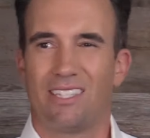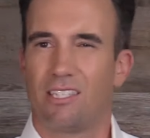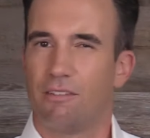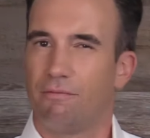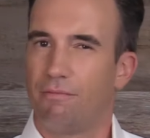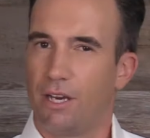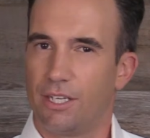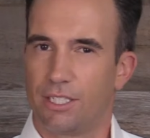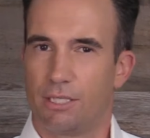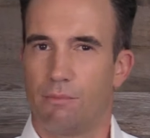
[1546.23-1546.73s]
it's a
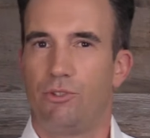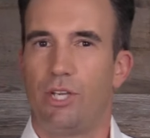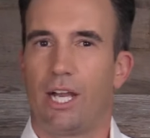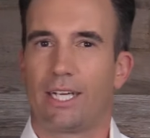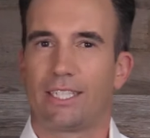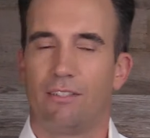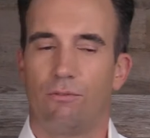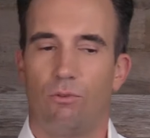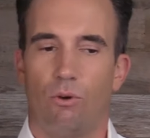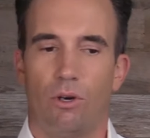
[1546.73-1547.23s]
very
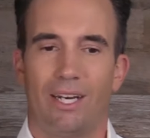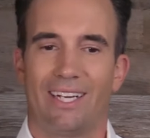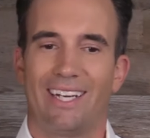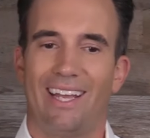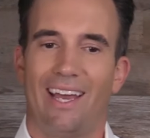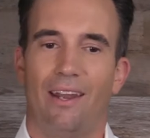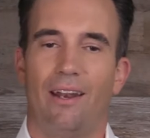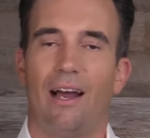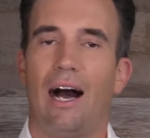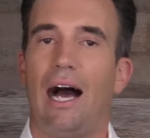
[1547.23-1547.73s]
subjective one.
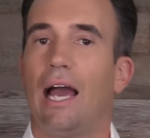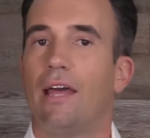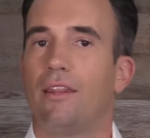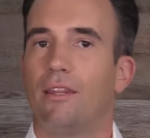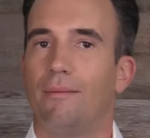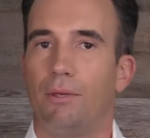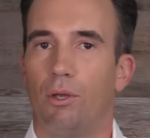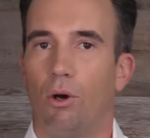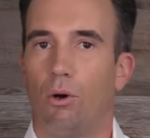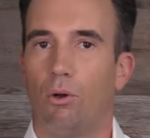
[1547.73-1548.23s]
Again, eye
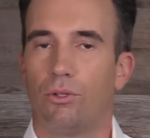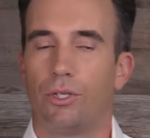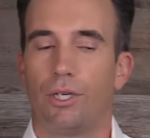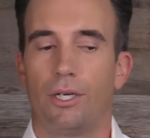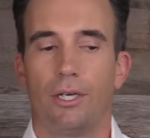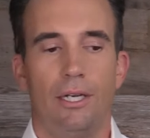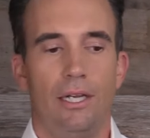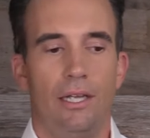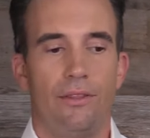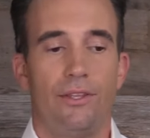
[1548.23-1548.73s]
of the
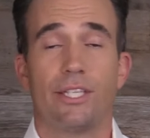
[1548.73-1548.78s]
beholder.